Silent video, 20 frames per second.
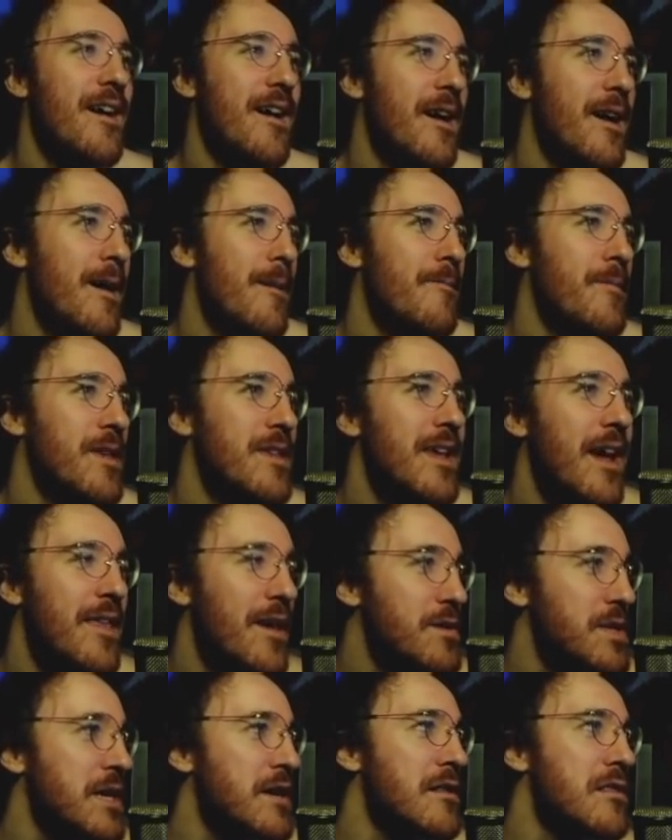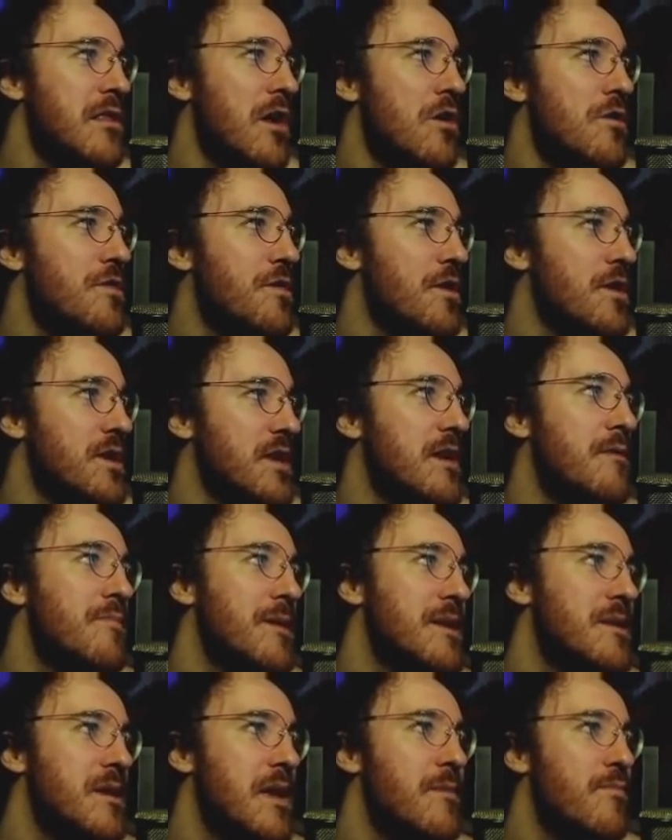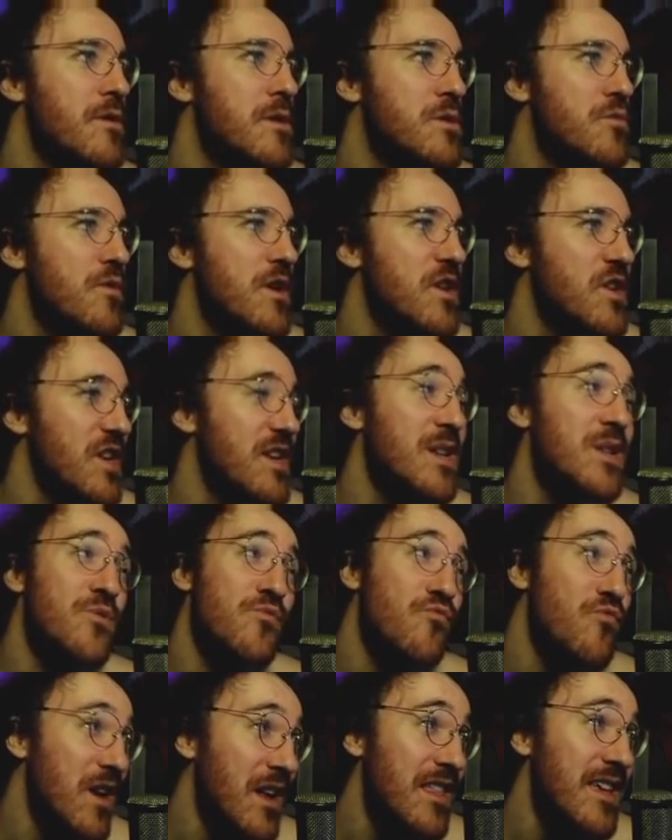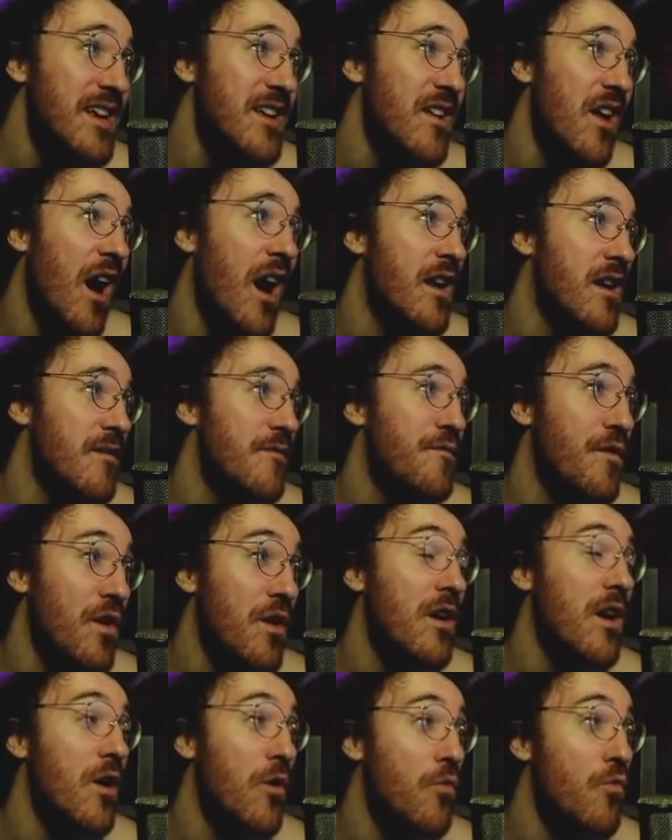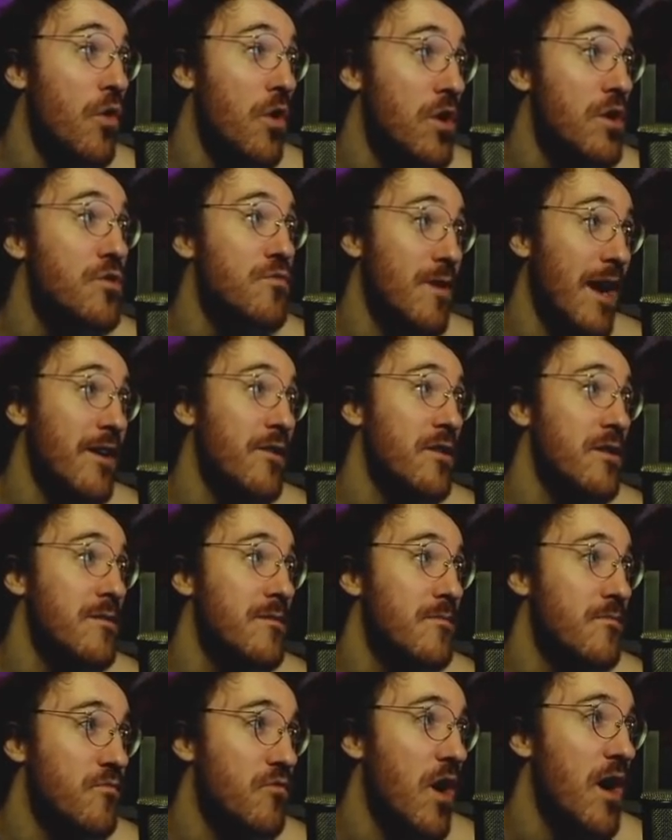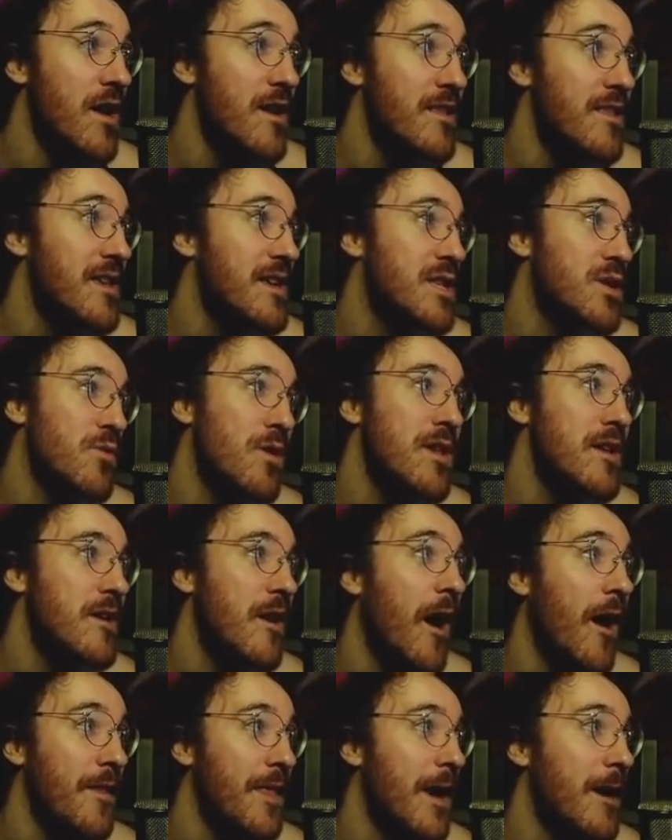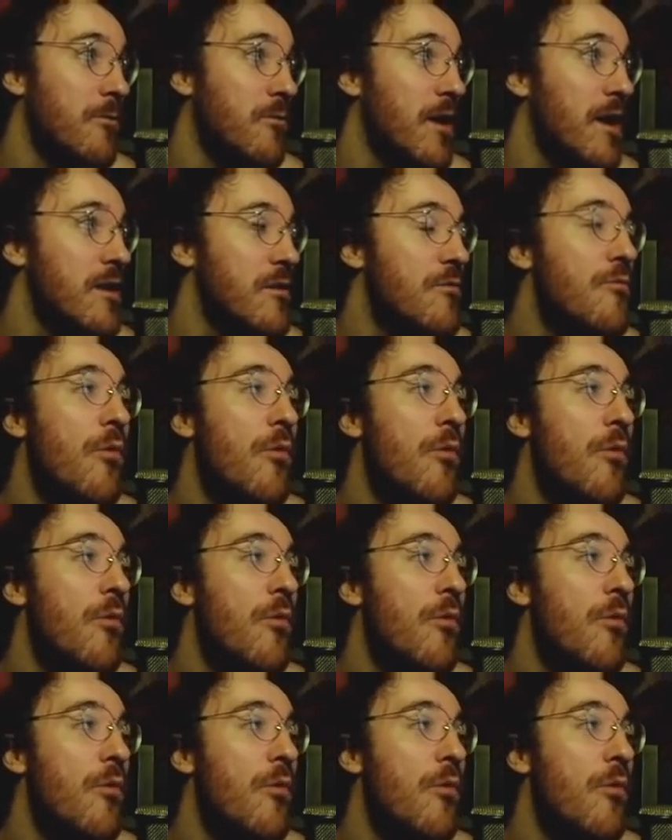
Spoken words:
Yeah, that was like a low 13 peacekeepers, which is really not for a world record run. Is really not that great.